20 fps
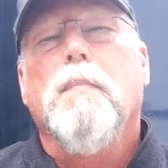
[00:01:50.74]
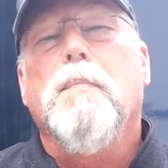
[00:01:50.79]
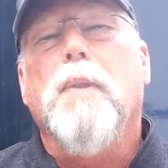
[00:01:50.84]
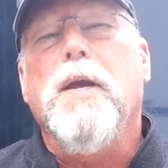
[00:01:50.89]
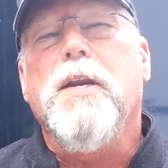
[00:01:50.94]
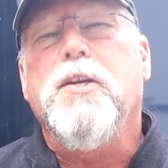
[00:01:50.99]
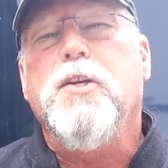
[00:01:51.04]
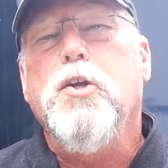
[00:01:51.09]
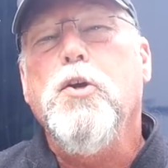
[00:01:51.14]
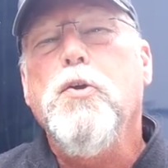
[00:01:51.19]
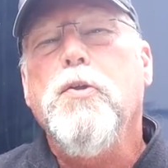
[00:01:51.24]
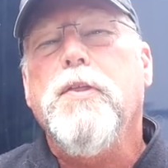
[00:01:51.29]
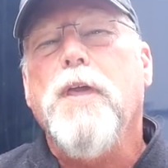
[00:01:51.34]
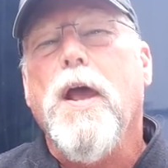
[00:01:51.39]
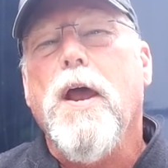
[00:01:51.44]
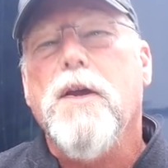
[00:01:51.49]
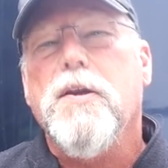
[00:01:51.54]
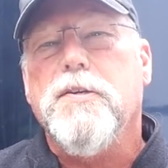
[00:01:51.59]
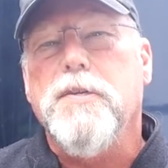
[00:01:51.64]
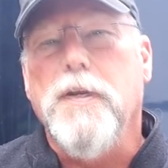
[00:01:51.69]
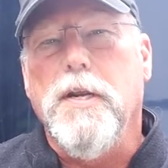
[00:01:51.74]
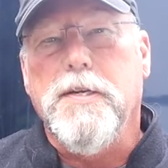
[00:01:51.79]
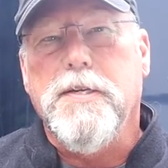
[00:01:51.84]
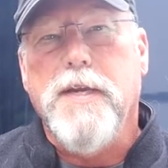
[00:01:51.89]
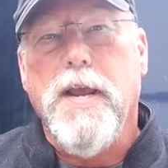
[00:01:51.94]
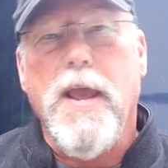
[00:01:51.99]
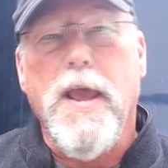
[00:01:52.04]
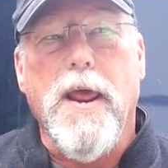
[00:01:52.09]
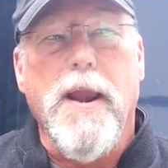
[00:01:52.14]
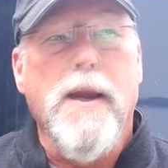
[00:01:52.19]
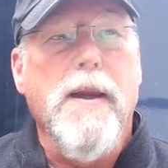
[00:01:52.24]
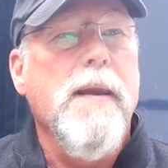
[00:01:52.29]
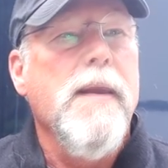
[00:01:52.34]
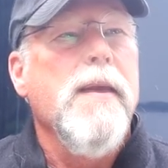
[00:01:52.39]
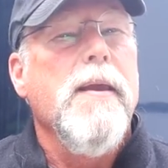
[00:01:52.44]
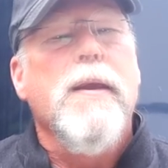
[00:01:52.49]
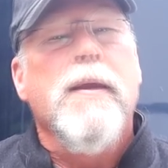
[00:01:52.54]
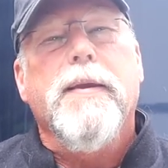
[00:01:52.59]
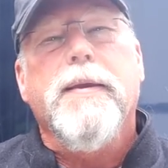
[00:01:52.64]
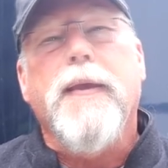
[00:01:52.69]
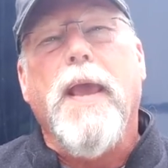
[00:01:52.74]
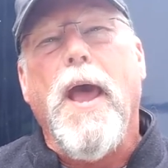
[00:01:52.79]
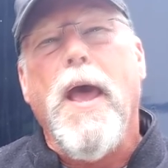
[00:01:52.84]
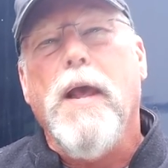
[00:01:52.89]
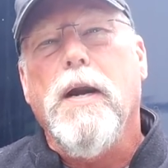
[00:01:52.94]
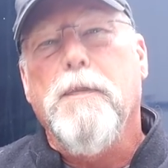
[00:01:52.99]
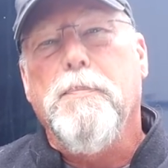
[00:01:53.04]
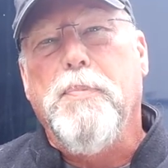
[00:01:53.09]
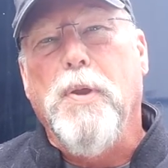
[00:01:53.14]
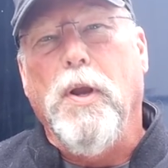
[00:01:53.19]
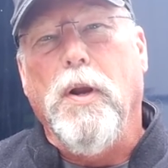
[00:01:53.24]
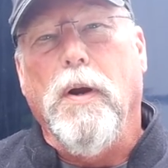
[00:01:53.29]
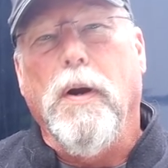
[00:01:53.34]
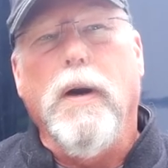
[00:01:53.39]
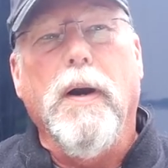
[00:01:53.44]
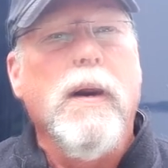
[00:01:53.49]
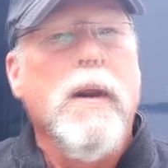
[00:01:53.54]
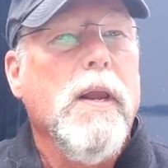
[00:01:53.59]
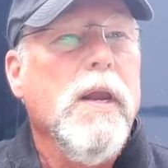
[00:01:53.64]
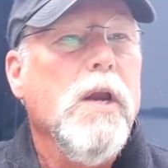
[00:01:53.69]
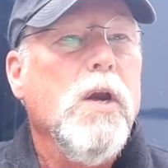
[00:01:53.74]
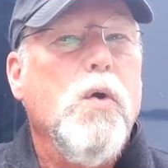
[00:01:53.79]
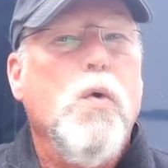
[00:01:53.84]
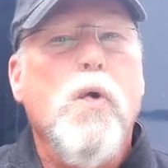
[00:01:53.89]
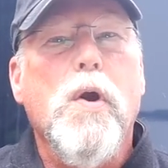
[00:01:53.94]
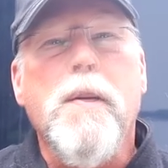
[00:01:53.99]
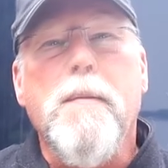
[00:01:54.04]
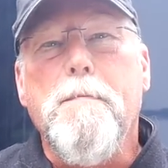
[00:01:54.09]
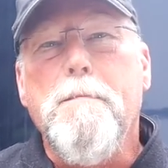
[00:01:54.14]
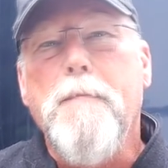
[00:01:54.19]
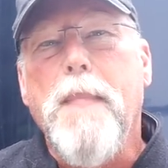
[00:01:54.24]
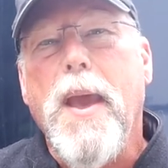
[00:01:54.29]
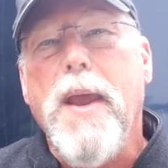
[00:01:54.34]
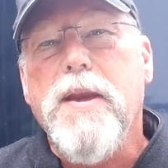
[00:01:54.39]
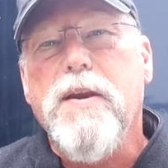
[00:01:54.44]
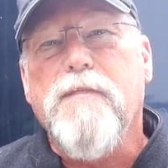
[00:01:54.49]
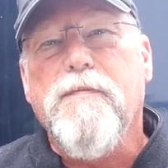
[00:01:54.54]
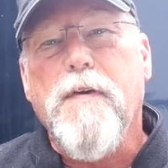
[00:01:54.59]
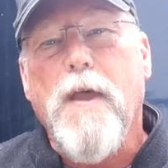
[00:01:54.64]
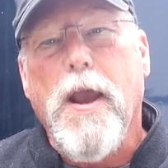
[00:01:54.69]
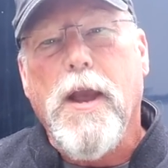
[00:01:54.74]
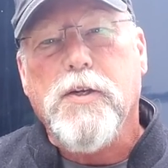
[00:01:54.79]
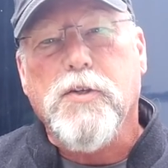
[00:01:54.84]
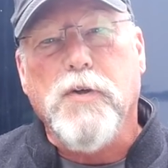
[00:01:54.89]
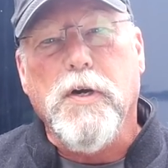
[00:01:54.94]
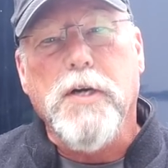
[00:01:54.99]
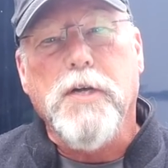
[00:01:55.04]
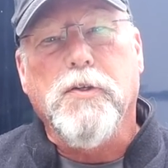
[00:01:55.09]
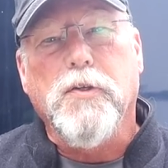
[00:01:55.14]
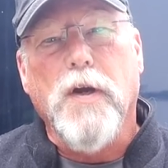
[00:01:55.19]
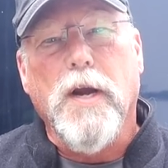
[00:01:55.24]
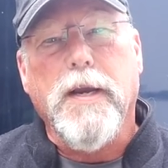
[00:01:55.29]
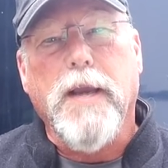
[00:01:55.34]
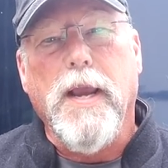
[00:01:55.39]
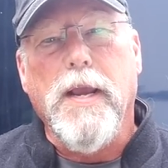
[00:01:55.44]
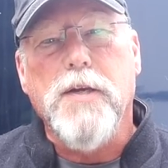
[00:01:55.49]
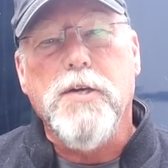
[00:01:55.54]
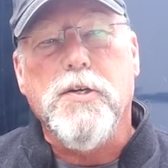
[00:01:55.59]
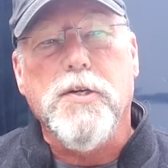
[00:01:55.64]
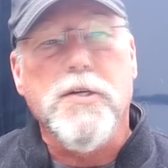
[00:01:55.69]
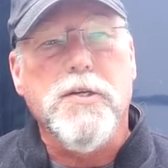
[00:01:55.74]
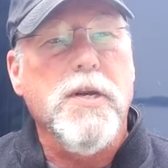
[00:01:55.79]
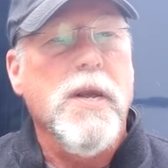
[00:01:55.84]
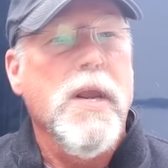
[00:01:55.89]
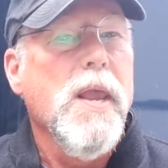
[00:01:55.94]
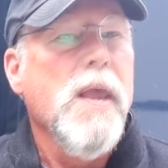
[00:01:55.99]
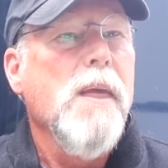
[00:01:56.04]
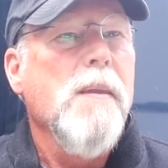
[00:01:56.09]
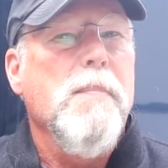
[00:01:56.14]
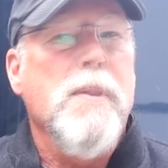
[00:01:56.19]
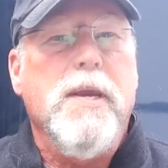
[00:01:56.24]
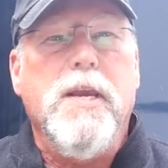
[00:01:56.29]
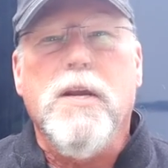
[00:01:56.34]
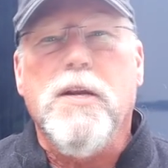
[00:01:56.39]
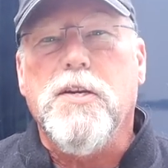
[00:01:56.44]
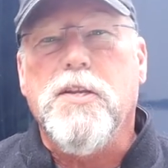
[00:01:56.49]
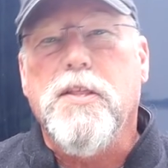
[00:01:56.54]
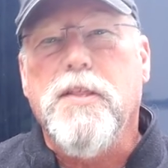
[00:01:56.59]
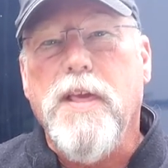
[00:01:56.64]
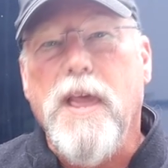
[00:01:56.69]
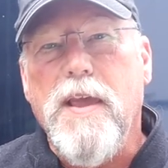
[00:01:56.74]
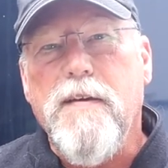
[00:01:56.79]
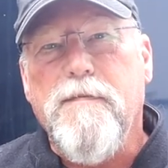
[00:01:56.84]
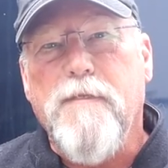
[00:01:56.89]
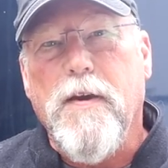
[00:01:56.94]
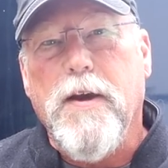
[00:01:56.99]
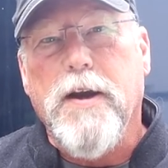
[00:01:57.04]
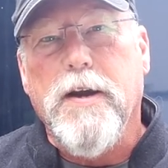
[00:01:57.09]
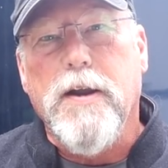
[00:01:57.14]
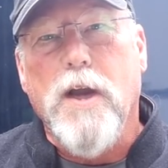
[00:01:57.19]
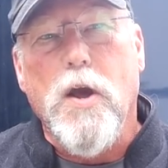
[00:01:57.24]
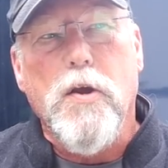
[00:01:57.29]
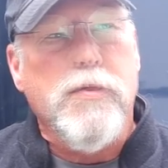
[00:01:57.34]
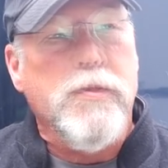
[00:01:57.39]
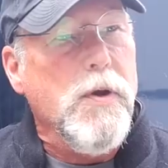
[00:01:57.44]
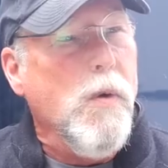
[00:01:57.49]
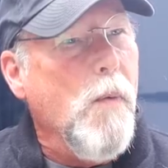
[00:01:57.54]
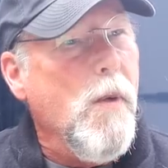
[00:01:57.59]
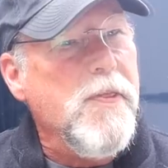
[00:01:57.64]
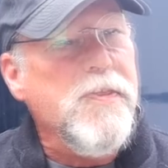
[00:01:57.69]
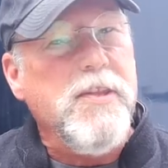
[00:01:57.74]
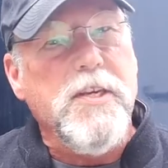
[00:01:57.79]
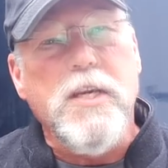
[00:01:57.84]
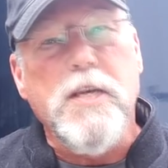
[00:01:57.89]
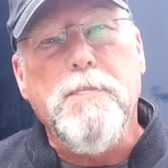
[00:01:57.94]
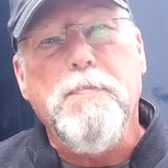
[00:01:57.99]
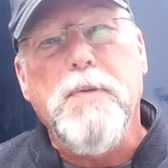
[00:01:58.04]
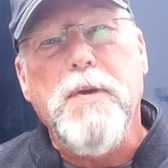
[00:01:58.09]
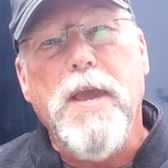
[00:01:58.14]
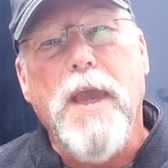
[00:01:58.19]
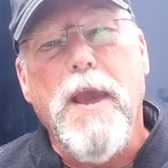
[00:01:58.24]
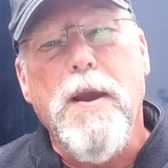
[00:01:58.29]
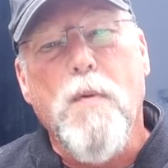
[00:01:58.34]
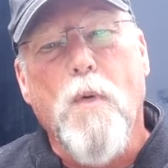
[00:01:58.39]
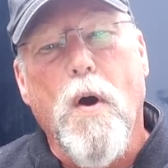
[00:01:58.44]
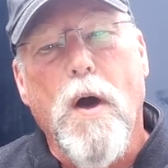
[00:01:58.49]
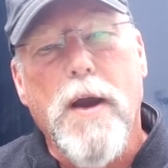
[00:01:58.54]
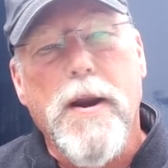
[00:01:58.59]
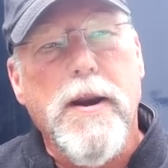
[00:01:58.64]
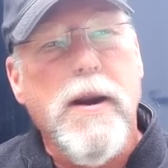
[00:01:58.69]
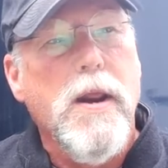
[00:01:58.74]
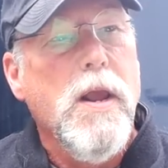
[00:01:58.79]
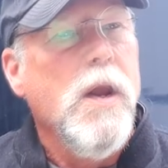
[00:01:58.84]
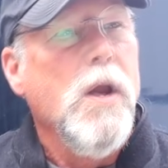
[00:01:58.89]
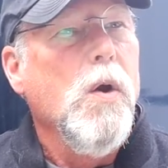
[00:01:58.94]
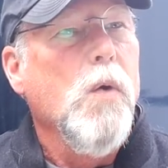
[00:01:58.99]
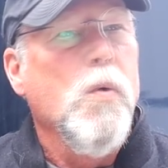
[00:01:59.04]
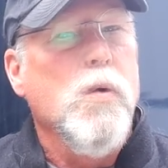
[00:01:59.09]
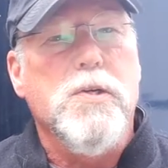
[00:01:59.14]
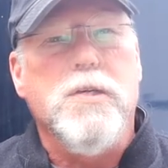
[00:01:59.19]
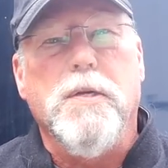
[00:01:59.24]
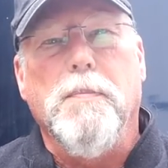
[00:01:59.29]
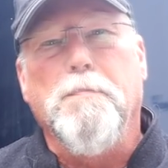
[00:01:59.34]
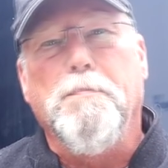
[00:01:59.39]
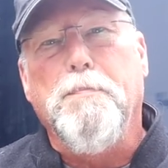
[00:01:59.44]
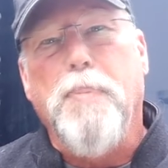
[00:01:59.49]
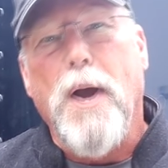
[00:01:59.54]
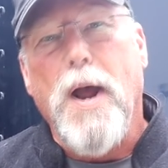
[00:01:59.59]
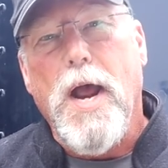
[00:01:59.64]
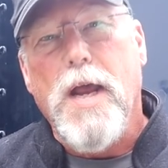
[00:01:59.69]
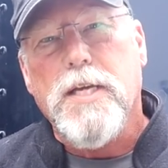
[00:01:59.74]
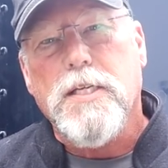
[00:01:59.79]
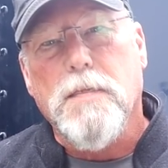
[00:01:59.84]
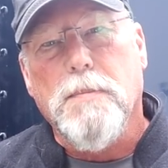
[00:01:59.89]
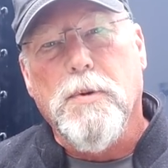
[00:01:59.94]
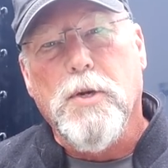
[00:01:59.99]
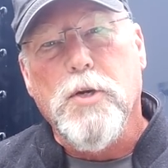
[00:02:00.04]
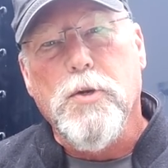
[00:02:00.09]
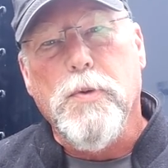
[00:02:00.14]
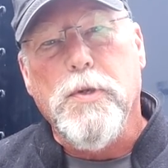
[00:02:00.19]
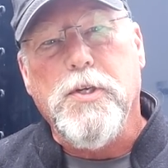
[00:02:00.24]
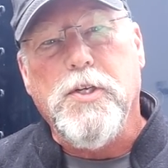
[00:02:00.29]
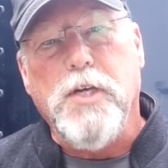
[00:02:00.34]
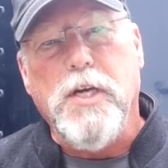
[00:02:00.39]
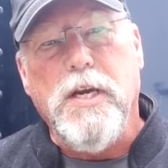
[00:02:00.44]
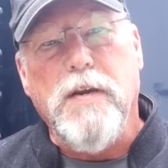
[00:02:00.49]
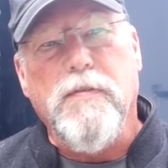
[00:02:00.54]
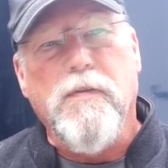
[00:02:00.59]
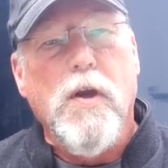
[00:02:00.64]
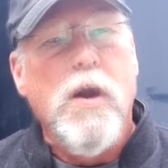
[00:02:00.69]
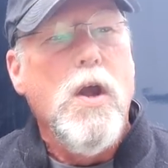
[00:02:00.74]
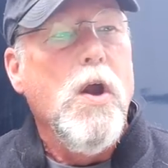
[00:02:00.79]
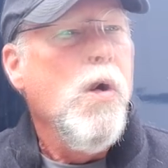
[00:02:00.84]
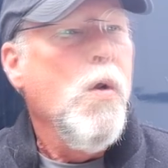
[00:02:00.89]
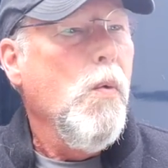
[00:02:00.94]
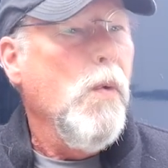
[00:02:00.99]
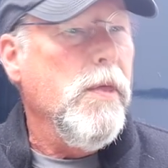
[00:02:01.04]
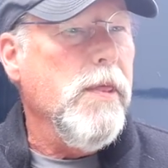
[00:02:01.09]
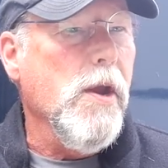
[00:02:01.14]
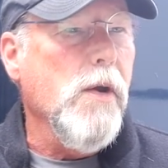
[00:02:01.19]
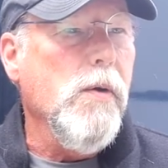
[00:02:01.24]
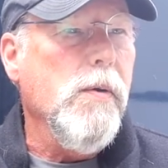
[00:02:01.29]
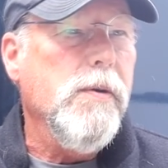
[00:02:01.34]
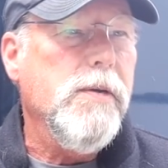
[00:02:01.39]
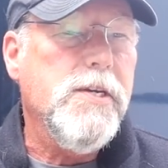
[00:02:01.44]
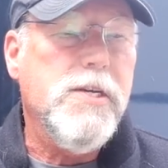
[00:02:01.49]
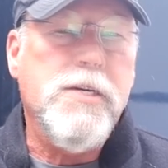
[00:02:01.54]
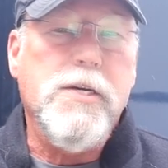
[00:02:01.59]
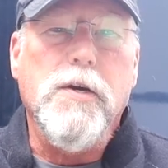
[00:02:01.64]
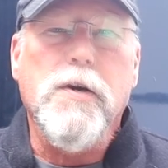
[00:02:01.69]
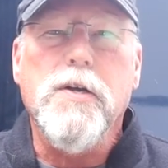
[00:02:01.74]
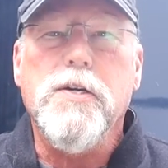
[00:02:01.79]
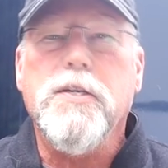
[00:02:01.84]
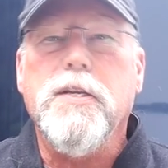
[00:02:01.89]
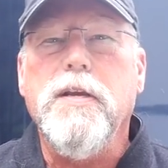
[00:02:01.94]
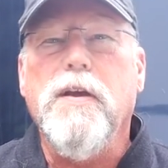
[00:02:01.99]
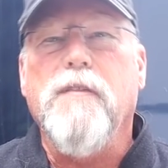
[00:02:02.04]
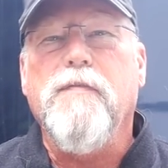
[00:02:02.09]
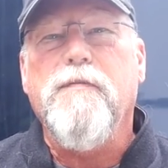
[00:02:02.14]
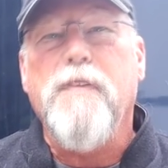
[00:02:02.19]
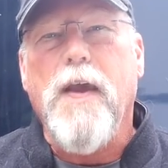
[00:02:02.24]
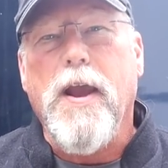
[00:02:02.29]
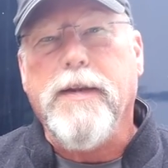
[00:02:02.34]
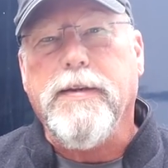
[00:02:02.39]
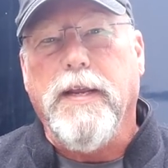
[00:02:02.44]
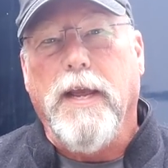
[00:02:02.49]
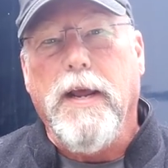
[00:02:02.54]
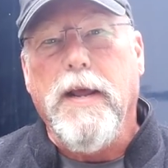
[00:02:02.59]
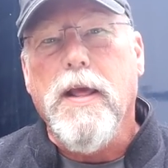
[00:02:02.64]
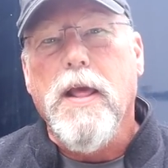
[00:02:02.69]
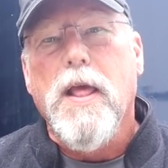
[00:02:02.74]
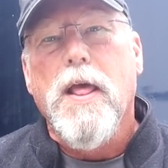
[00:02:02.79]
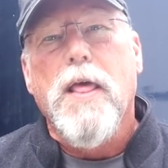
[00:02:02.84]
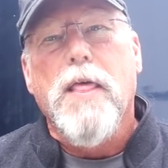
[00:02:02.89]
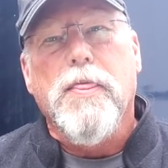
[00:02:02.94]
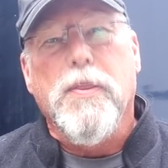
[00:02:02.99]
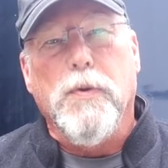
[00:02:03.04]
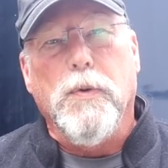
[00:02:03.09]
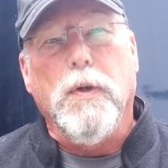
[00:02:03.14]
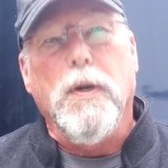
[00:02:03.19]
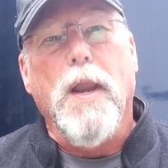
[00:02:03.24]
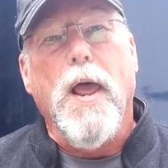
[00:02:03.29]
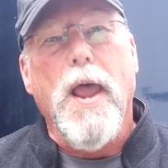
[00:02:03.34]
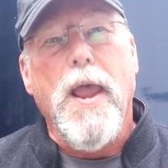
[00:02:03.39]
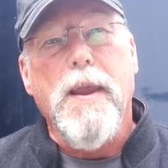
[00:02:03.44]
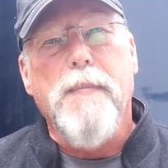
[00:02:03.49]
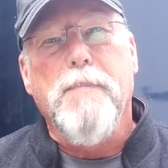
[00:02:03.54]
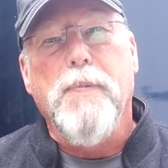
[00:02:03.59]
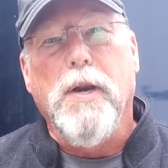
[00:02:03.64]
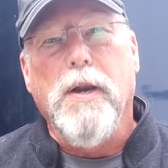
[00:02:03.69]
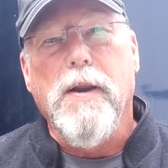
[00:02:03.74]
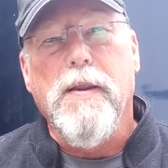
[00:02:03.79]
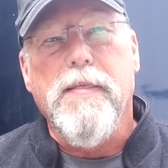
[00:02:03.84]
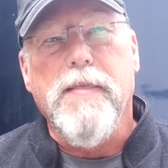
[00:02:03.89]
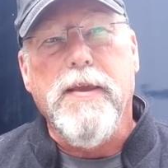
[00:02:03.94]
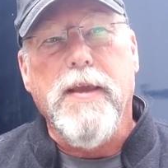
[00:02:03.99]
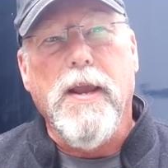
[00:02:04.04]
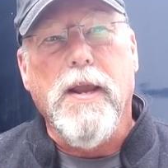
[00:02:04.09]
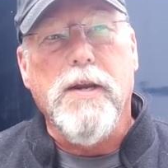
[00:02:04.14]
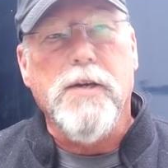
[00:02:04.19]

By 2010, Caterpillar quit manufacturing truck engines because they figured out that what the EPA wanted was impossible to achieve without seriously affecting the reliability of the